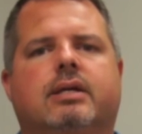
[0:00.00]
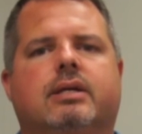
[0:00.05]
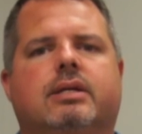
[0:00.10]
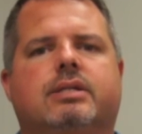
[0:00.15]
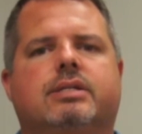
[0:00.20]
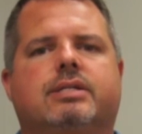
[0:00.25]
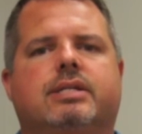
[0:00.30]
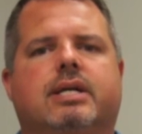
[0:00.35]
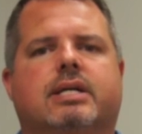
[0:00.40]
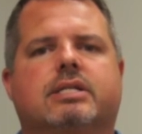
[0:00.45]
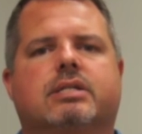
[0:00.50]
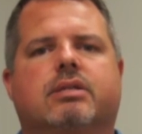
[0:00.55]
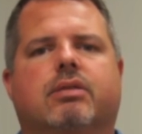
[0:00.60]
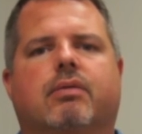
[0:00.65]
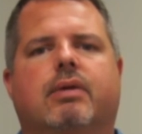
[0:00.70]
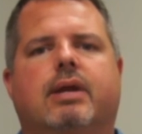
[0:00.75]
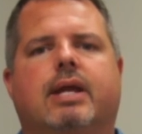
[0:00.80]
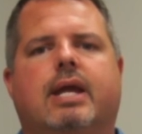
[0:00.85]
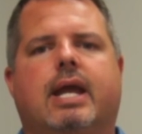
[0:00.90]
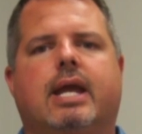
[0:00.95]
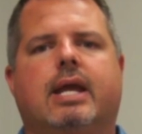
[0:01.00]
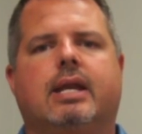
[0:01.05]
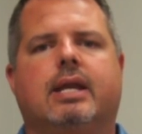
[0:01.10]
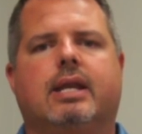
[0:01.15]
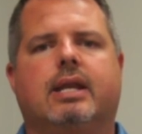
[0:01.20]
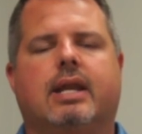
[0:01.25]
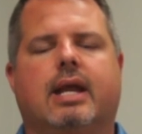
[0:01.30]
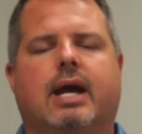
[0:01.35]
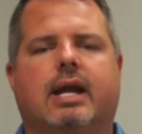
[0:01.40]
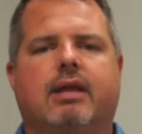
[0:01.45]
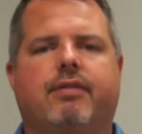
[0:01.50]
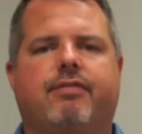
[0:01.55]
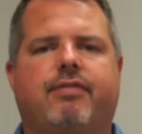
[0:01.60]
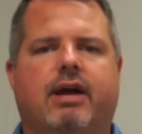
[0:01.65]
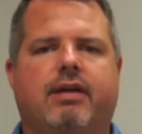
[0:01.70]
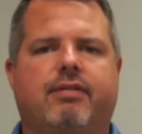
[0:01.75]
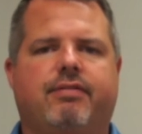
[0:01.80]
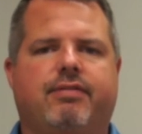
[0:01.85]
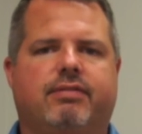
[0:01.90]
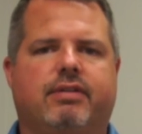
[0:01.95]

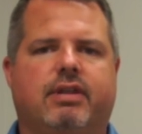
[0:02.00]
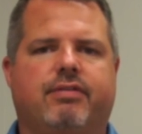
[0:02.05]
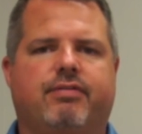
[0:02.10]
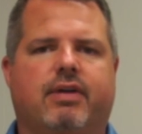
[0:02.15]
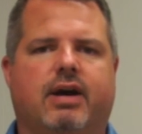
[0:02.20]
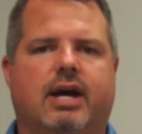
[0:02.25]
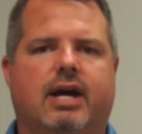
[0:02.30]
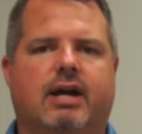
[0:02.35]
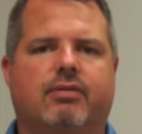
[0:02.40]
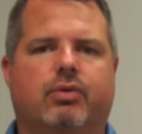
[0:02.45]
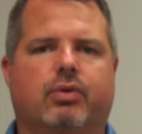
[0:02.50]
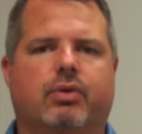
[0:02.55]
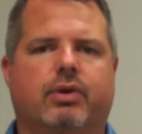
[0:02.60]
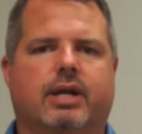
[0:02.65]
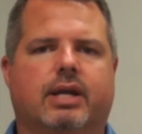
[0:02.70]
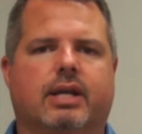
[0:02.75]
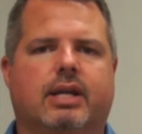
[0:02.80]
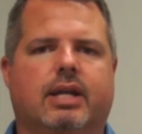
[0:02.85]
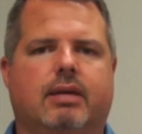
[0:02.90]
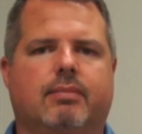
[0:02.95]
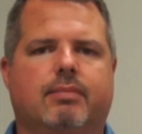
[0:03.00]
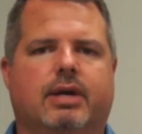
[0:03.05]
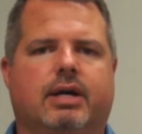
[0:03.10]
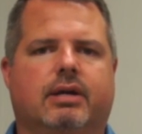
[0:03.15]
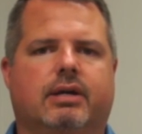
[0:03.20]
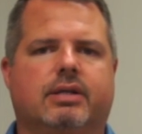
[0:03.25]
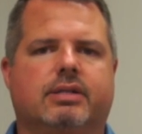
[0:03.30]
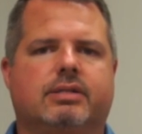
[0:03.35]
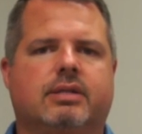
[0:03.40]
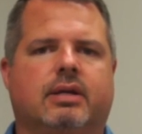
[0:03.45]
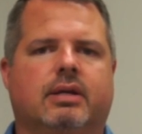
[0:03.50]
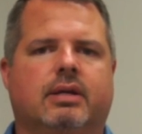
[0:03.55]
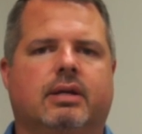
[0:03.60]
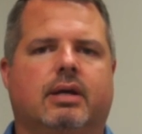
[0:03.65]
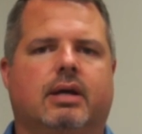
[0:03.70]
410-638-9555, or you can email us.